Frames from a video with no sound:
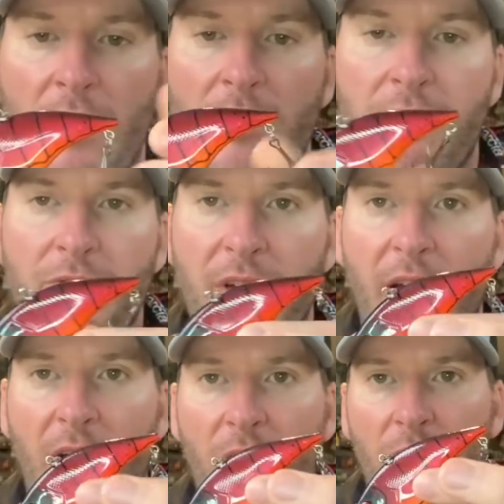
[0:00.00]
So
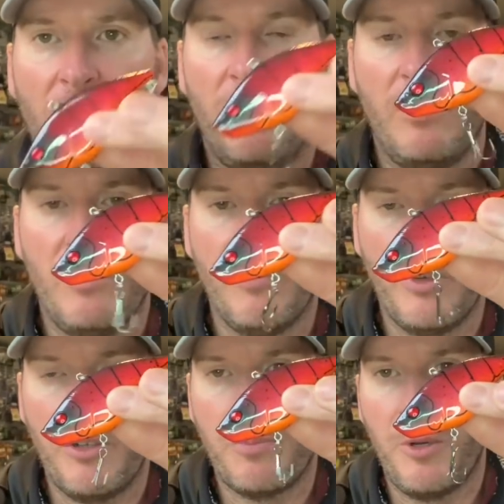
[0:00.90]
now,
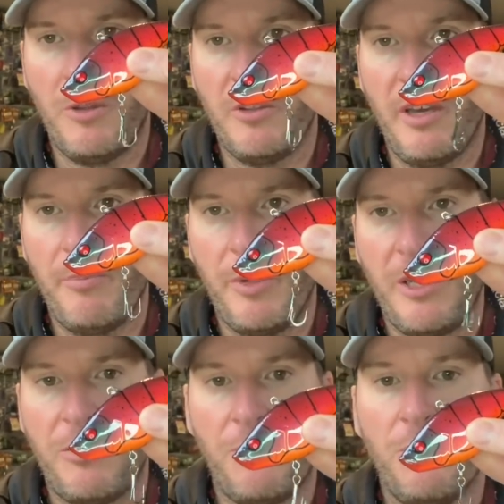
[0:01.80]
when you're pulling that
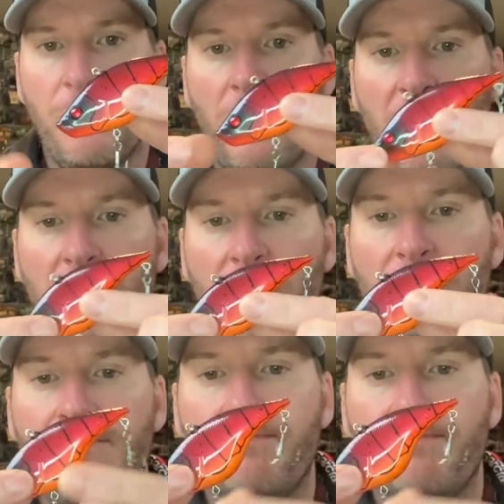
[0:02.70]
bait through the water,